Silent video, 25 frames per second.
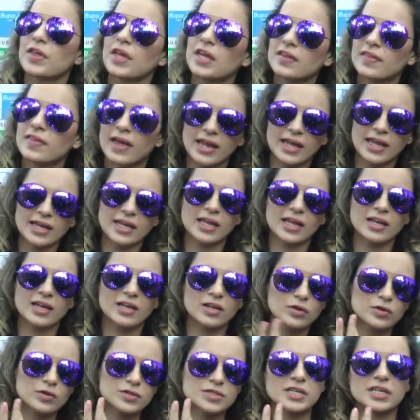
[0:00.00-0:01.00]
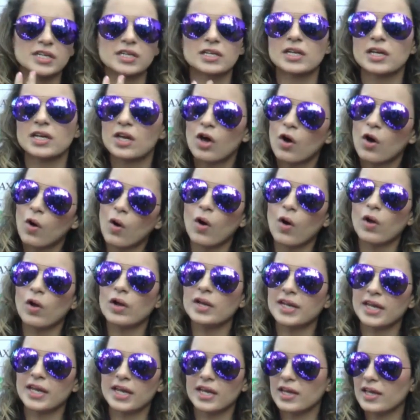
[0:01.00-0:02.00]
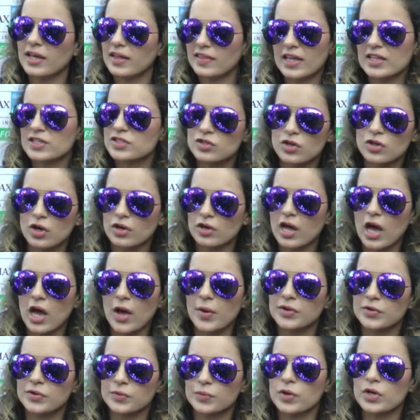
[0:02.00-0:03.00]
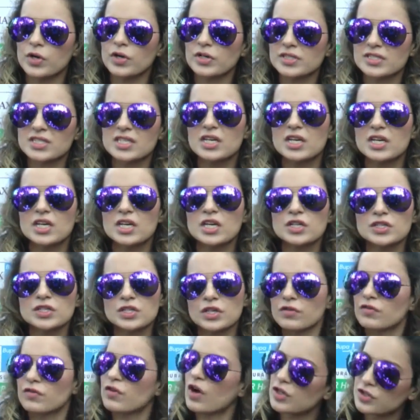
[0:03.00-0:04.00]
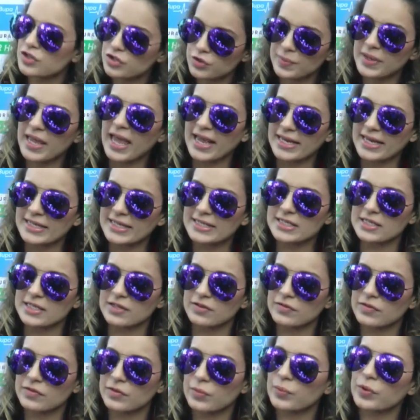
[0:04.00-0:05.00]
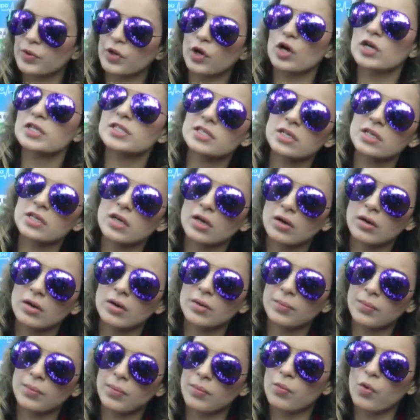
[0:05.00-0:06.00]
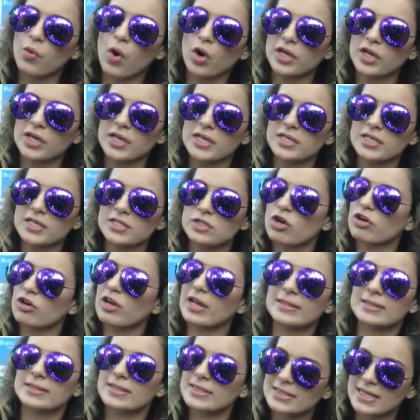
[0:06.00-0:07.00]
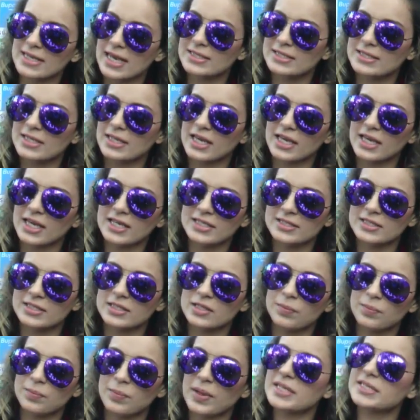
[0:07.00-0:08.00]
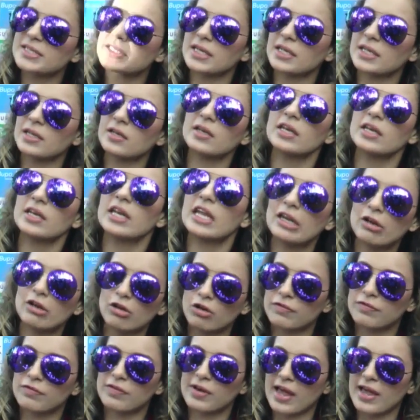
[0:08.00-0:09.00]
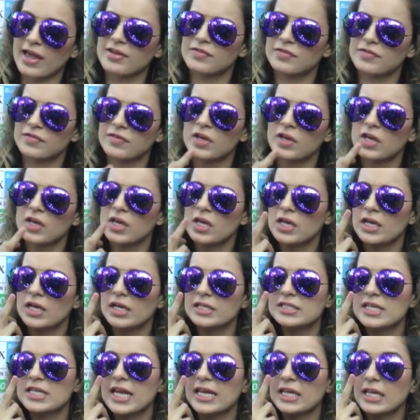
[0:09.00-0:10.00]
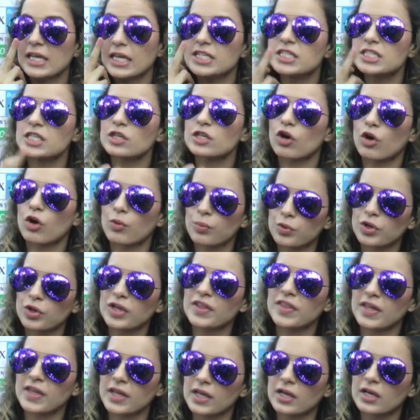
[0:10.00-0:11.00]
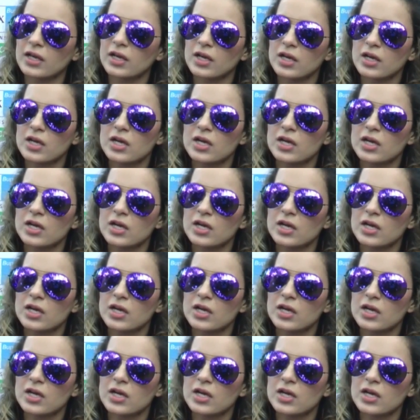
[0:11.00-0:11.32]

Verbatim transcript: think that I can you know sit all day that's not how it works so you've got to be active because walking is not exercising it's the basic need of life it's like eating or breathing